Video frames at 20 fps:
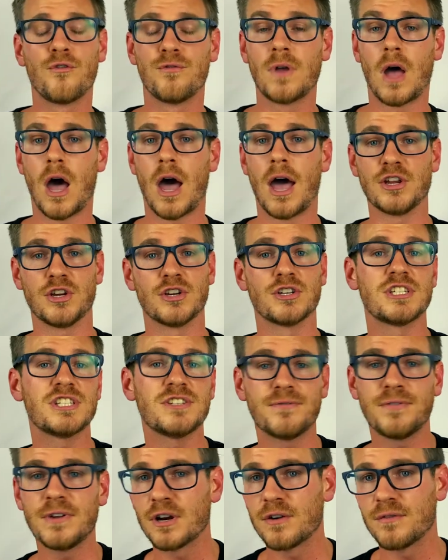uh, your
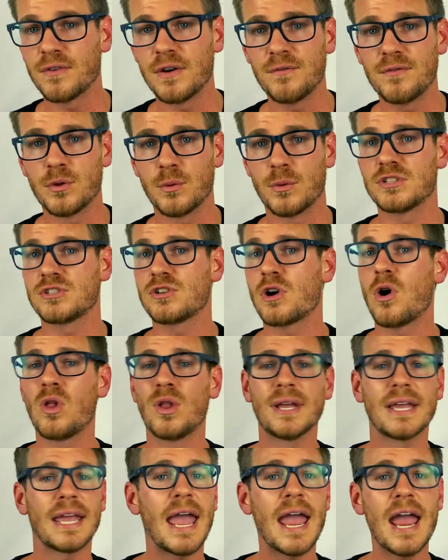sphere of influence,
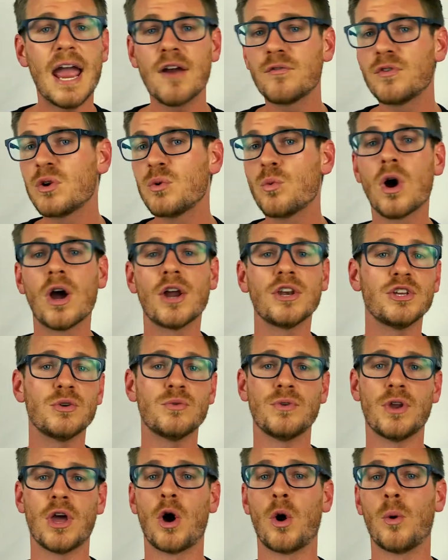calling everyone
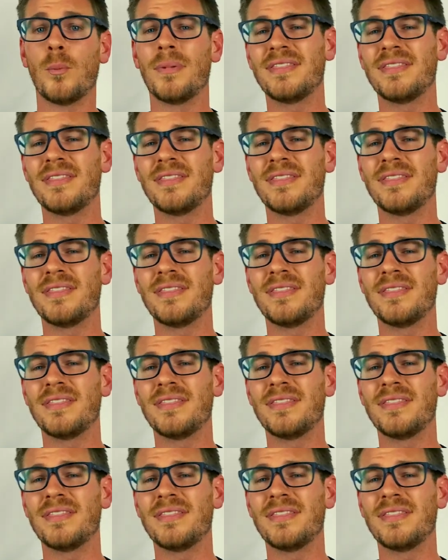you know,